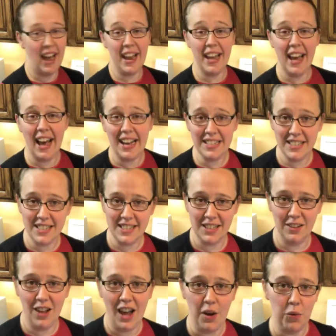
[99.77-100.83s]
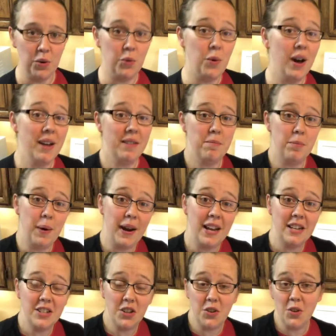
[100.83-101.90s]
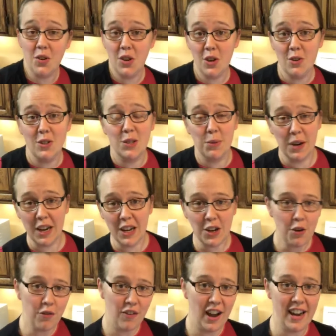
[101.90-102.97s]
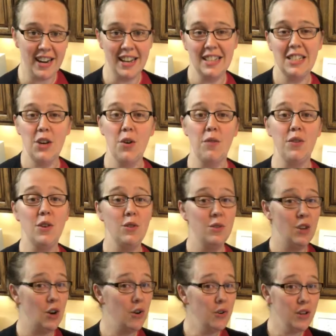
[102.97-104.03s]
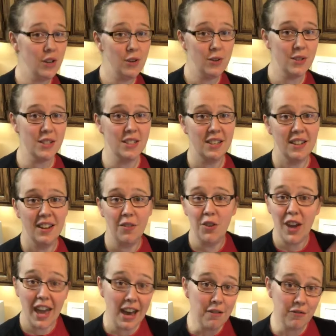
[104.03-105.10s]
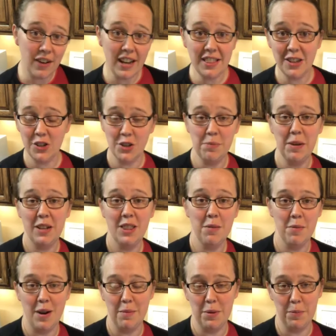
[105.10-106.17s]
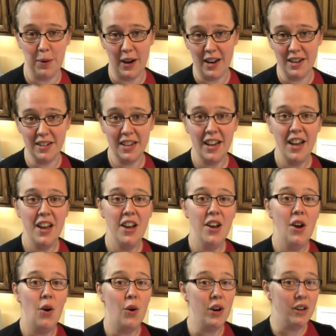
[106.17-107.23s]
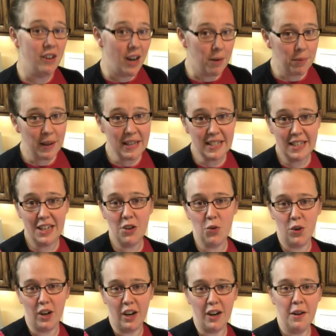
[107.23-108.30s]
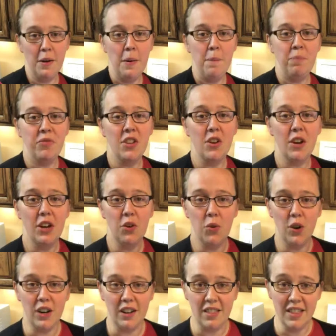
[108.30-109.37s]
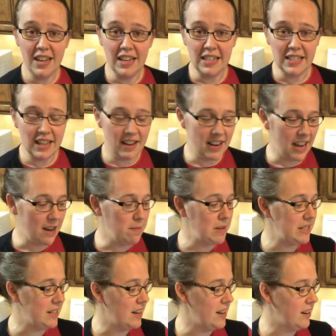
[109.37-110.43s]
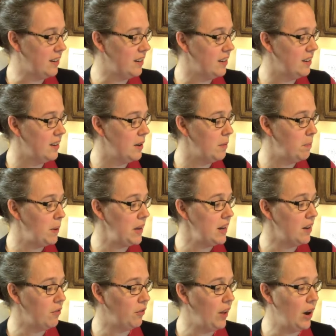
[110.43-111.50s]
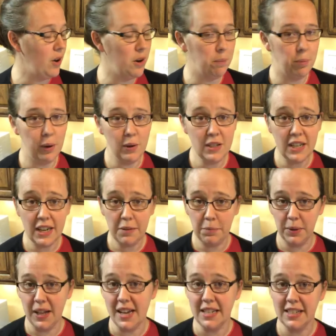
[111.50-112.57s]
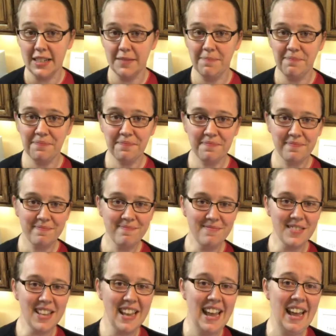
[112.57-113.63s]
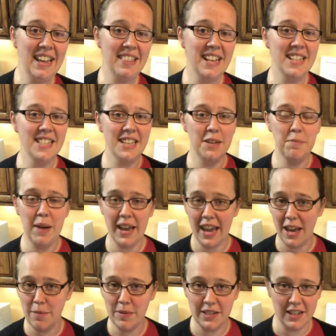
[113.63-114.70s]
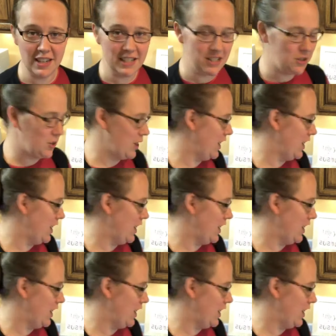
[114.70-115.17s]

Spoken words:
get asked this a lot. Well, what brand do you use? Where can you find it? So if you can't find the Trim Healthy Mama brand, or you're not placing an order, you can order this on Amazon, Peanut Flour Protein Plus, and that's in my Amazon store